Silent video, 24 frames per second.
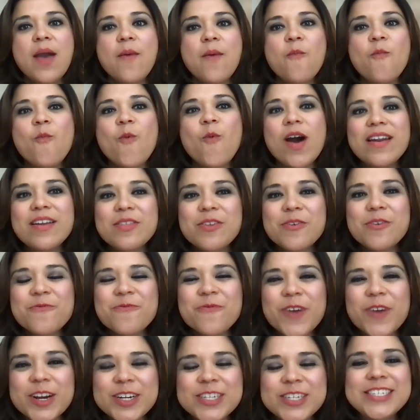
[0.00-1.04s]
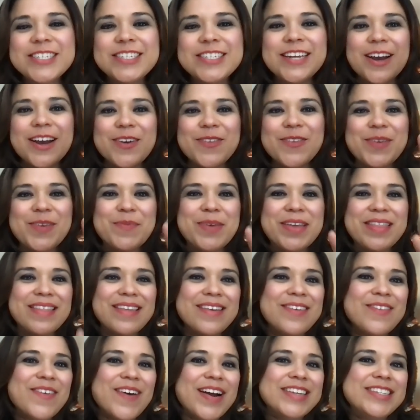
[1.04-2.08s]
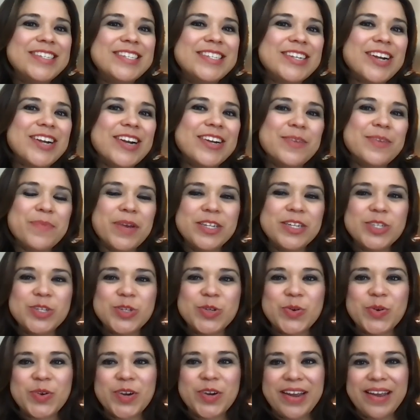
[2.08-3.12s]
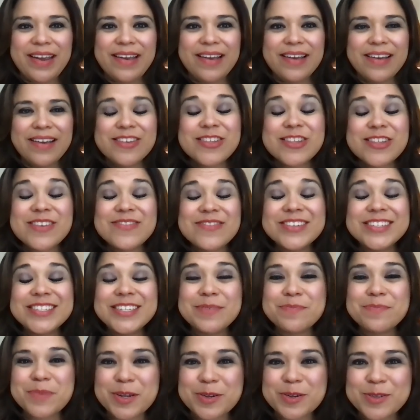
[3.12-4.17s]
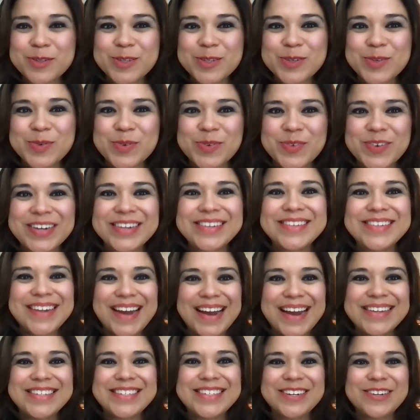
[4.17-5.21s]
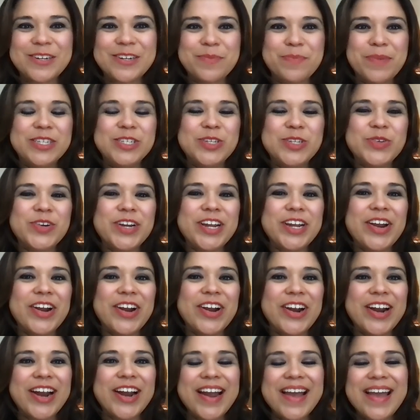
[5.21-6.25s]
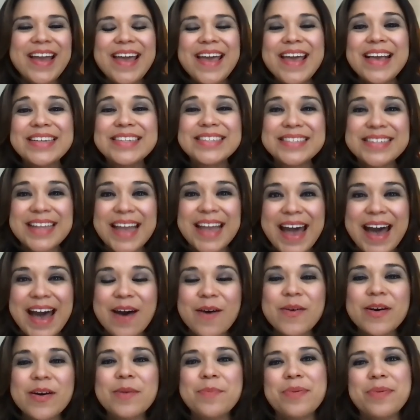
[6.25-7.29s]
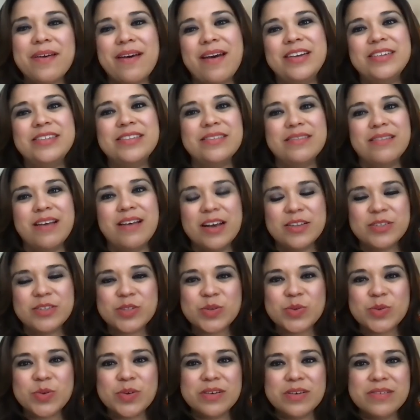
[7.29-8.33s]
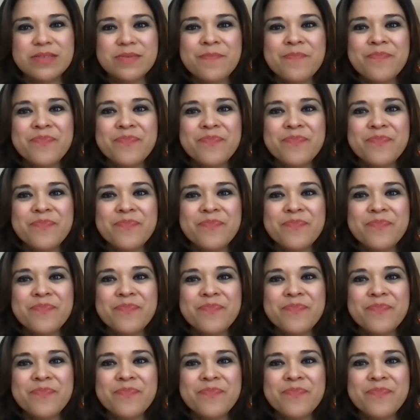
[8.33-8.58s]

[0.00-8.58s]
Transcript: One of the first young women who I started mentoring, she was in middle school when I started mentoring her, is now applying to law school.